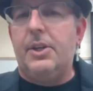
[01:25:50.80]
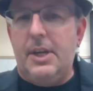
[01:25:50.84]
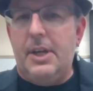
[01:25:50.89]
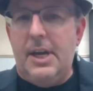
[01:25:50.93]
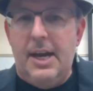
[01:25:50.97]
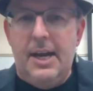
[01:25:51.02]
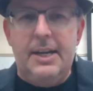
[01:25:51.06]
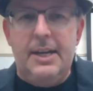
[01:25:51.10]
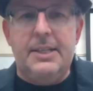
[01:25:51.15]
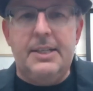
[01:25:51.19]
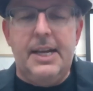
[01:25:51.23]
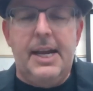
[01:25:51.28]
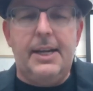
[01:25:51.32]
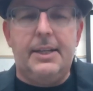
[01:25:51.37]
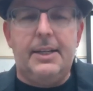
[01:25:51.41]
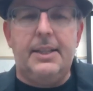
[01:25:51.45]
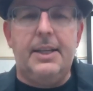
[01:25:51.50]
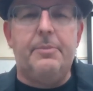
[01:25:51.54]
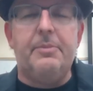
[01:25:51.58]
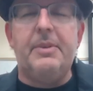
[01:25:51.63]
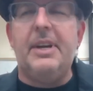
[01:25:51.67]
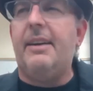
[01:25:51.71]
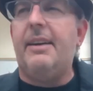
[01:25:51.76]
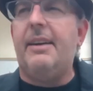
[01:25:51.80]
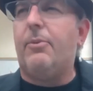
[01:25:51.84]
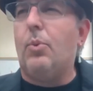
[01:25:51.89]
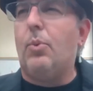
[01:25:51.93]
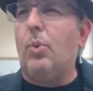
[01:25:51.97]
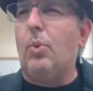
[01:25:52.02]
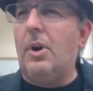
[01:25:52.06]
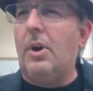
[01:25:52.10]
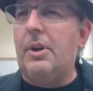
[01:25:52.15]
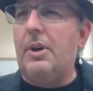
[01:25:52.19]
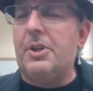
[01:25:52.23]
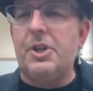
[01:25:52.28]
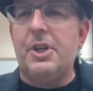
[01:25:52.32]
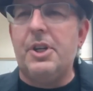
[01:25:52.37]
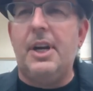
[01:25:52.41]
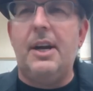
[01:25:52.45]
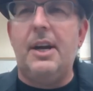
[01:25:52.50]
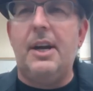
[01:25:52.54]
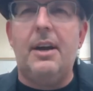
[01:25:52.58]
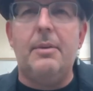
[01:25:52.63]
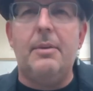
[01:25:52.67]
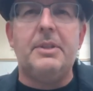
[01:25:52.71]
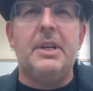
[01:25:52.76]
contact them. They have
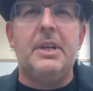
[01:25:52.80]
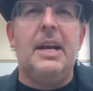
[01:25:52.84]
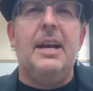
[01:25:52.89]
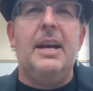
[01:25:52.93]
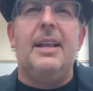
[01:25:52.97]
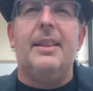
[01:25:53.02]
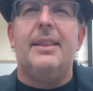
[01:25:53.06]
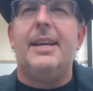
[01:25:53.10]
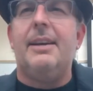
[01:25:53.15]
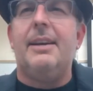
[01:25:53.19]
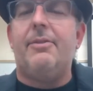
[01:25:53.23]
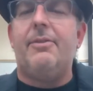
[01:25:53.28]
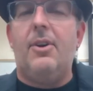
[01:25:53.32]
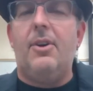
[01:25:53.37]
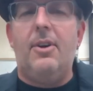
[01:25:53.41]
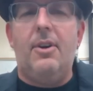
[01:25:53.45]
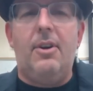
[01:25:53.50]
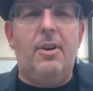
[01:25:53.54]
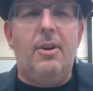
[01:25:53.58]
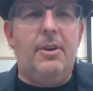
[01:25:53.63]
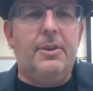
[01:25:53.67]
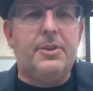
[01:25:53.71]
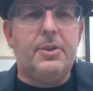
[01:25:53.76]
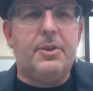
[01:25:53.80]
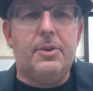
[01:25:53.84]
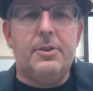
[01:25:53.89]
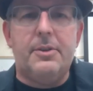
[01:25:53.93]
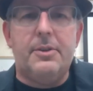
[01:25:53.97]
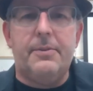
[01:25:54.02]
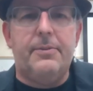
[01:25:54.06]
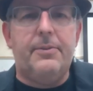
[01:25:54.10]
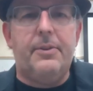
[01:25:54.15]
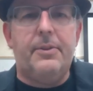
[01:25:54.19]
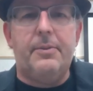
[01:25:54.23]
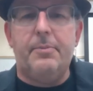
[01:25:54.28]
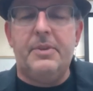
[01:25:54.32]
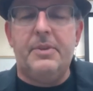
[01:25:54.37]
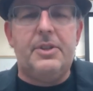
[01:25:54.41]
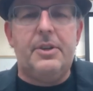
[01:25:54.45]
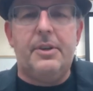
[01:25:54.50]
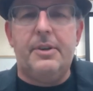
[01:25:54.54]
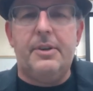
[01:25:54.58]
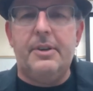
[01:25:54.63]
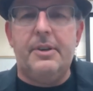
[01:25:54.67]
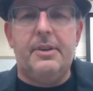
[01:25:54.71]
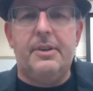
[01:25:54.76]
workshops. They have all sorts of
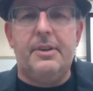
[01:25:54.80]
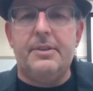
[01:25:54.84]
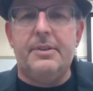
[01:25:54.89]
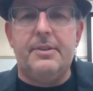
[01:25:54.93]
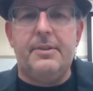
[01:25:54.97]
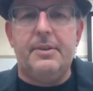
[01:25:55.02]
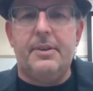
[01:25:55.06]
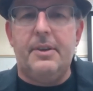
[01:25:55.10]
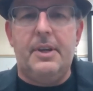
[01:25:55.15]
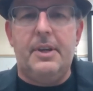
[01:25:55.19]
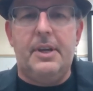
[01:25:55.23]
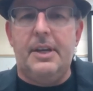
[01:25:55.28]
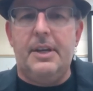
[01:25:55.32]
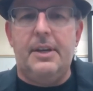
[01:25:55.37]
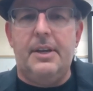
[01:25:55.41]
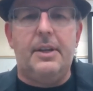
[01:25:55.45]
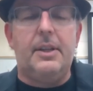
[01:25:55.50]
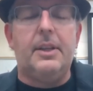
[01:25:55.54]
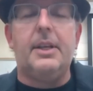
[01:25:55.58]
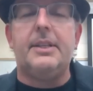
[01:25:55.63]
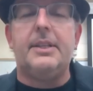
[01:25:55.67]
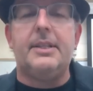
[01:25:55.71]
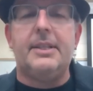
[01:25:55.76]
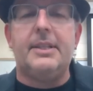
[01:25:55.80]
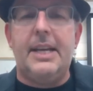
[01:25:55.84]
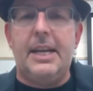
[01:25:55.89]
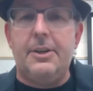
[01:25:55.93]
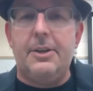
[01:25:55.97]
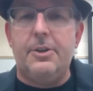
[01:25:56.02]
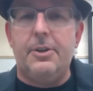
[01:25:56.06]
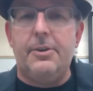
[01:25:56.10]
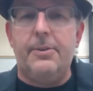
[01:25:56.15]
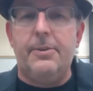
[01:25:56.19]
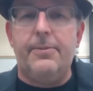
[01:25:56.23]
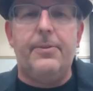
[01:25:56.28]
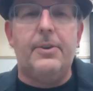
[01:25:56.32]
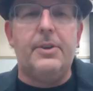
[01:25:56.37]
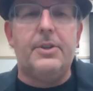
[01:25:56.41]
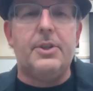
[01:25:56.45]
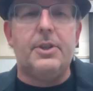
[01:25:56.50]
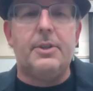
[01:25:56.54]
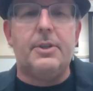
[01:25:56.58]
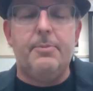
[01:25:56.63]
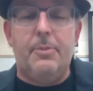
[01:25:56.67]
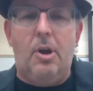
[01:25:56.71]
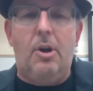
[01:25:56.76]
materials. Uh, the Center for
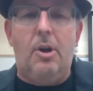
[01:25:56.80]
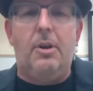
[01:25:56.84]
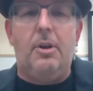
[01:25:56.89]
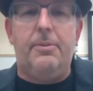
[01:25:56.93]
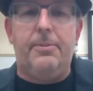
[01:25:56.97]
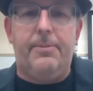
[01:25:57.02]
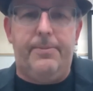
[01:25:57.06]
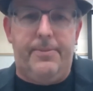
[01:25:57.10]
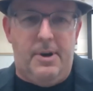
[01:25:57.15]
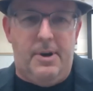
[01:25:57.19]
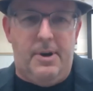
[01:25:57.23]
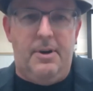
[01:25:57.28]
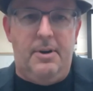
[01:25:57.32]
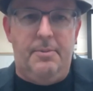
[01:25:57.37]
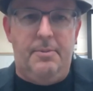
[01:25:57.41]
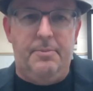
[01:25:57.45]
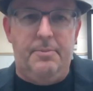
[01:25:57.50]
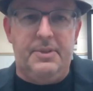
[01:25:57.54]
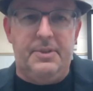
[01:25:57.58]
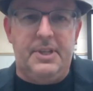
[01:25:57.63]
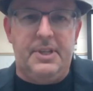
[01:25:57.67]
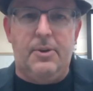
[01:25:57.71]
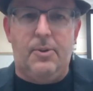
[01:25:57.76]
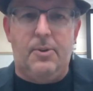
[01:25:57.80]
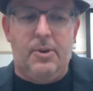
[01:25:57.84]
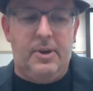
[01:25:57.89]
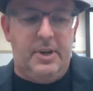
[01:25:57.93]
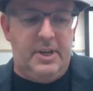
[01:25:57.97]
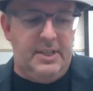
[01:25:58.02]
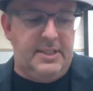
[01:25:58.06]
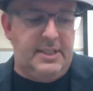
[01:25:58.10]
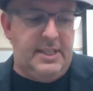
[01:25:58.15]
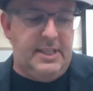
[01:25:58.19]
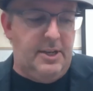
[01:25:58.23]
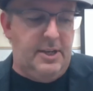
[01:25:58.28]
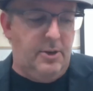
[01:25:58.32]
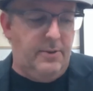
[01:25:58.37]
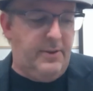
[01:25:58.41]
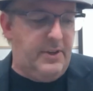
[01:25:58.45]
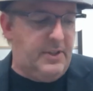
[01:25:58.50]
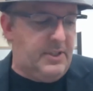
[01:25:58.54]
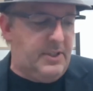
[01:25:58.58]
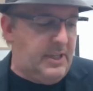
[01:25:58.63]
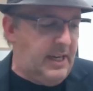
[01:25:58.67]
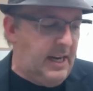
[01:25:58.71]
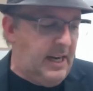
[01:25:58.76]
Small Farms at Oregon State
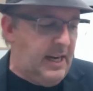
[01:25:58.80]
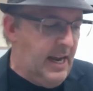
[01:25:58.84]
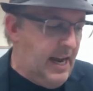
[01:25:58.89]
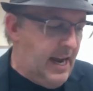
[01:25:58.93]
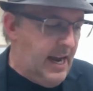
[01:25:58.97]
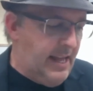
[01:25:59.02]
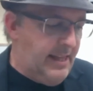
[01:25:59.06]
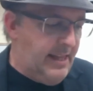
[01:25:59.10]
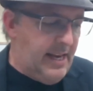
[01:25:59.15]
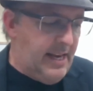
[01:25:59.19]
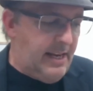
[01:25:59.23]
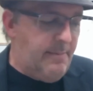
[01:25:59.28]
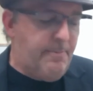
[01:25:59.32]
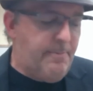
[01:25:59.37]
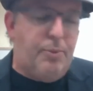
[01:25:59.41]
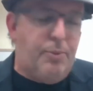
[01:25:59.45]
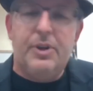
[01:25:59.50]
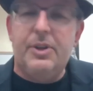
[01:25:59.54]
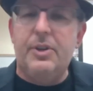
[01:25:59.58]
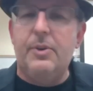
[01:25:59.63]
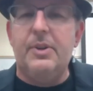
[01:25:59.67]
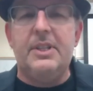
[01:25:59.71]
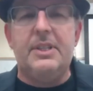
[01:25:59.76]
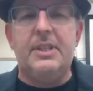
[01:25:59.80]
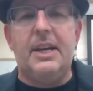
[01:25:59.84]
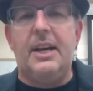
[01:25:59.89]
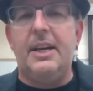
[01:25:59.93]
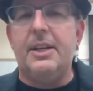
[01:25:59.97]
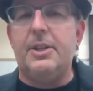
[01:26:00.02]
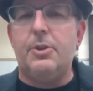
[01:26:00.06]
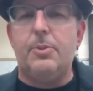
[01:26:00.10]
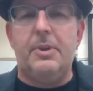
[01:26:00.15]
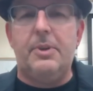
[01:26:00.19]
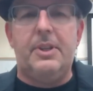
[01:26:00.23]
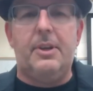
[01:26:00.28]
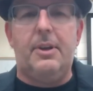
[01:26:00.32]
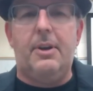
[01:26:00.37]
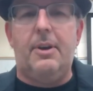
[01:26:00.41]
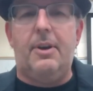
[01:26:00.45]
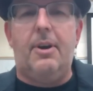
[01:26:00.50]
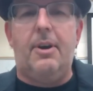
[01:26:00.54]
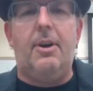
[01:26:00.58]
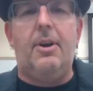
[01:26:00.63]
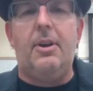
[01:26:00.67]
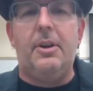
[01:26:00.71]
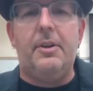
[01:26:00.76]
University, and they can put you in touch with
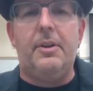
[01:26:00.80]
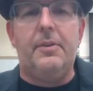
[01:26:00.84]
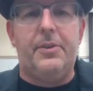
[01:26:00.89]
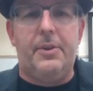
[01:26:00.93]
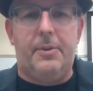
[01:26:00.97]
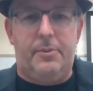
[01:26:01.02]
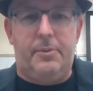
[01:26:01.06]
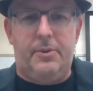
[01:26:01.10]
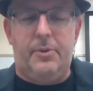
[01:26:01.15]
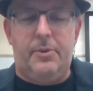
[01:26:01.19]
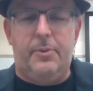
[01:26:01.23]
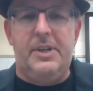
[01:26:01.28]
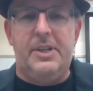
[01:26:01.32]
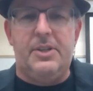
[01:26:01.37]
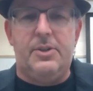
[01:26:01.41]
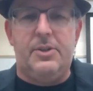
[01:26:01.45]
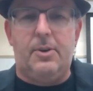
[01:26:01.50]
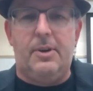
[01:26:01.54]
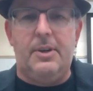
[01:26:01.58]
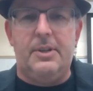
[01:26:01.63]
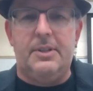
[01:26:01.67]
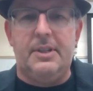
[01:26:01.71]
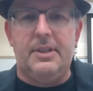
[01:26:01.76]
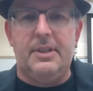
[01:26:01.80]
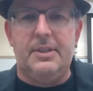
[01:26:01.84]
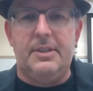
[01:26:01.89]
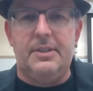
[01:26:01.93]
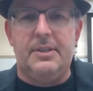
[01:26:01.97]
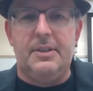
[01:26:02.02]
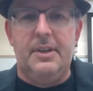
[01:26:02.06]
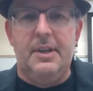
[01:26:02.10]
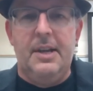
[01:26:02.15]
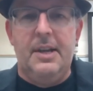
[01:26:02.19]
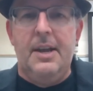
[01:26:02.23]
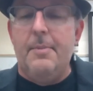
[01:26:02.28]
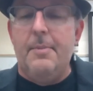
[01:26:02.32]
all of the, the resources.